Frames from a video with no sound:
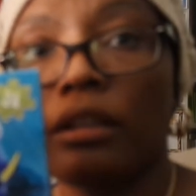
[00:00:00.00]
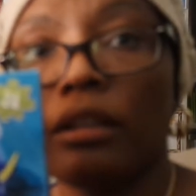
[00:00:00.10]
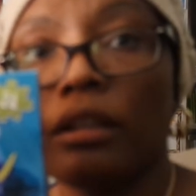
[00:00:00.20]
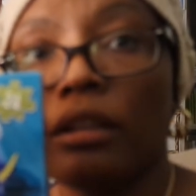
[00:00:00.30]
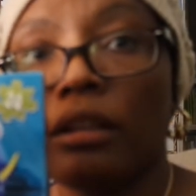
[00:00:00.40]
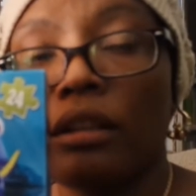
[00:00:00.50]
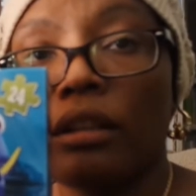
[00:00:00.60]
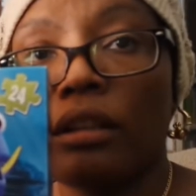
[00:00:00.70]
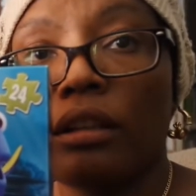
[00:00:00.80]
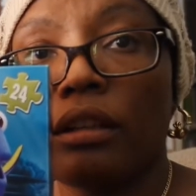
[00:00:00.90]

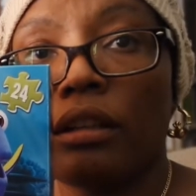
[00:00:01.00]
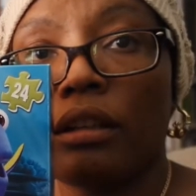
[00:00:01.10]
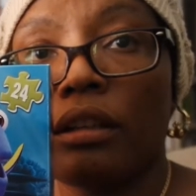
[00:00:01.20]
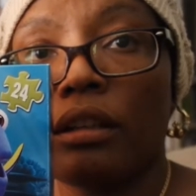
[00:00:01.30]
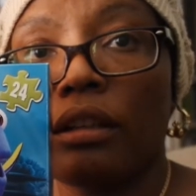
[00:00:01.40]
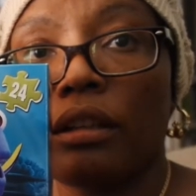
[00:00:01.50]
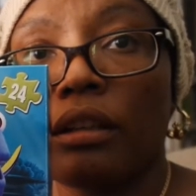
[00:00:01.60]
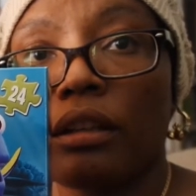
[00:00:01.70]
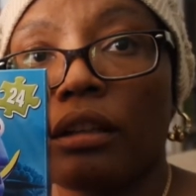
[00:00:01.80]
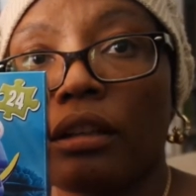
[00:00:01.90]

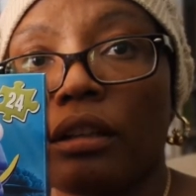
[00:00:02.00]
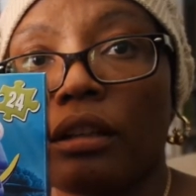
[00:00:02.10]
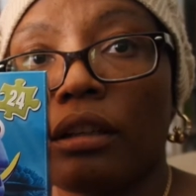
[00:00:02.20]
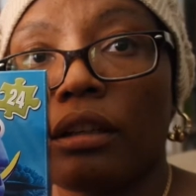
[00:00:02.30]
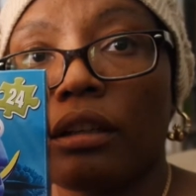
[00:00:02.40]
No one is speaking in this clip.